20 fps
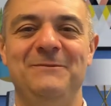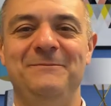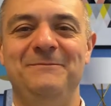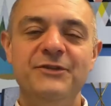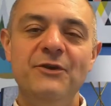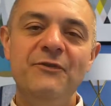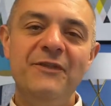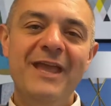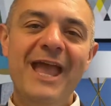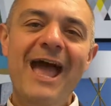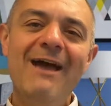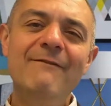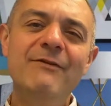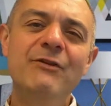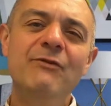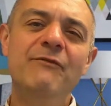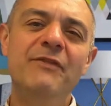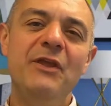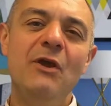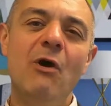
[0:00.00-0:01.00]
So the
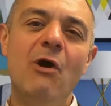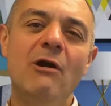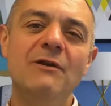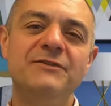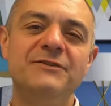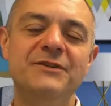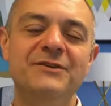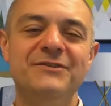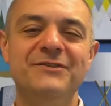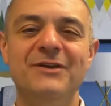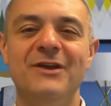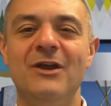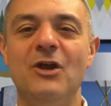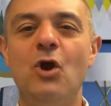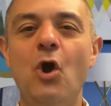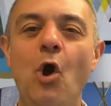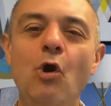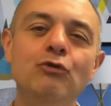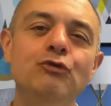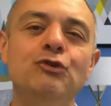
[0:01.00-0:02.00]
Avenue of the Arts is a
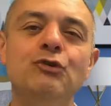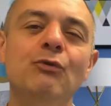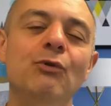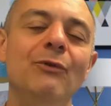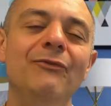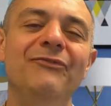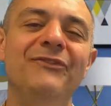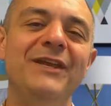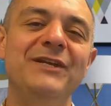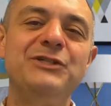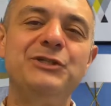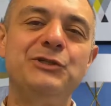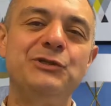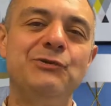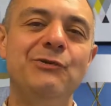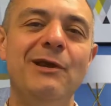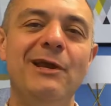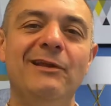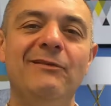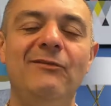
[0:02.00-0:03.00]
cultural
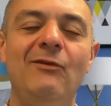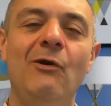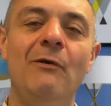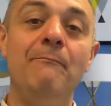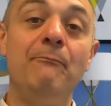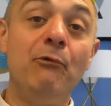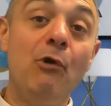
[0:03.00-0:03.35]
district on